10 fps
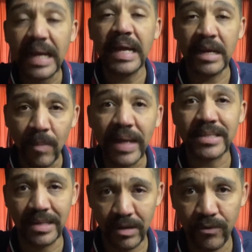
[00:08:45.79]
It
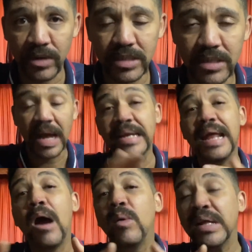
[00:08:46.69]
makes a difference. And
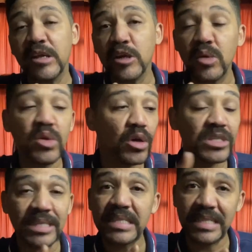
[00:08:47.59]
now in the new year,
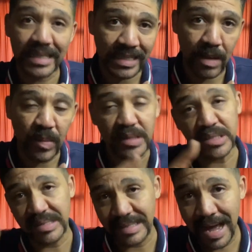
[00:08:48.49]
since December
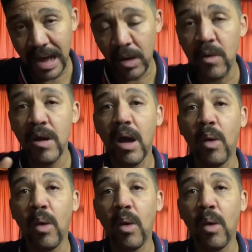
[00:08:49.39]
till now,